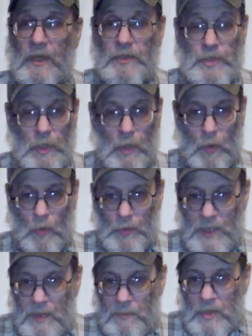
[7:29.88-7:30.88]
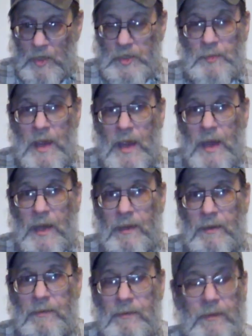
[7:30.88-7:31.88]
to hold that mulch back
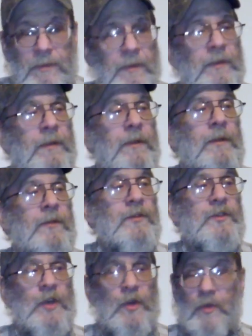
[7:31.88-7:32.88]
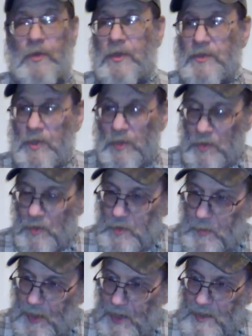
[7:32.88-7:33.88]
so that till those
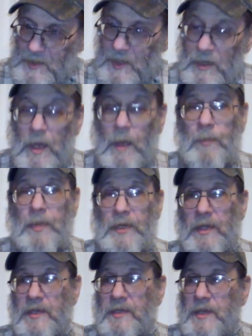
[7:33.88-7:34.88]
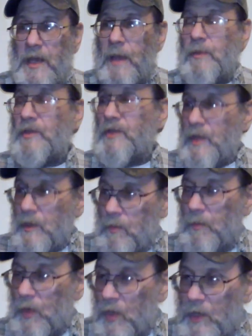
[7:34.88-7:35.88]
plants get up and get established, and
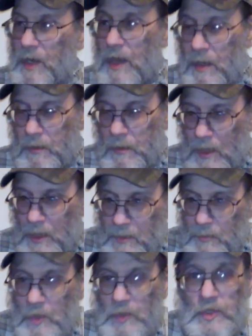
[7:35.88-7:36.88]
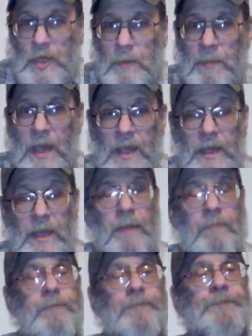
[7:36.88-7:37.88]
we'll pull it out and let the mulch come back in.
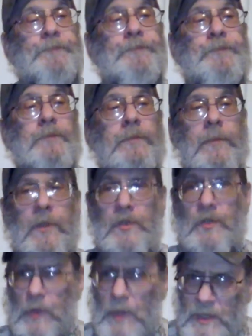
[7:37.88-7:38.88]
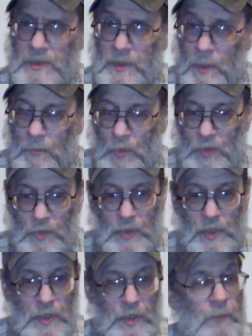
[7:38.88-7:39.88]
So that's something we're going
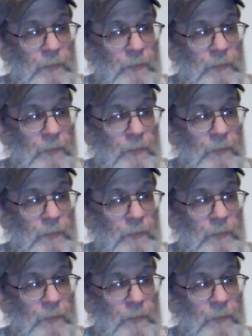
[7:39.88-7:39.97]
to do.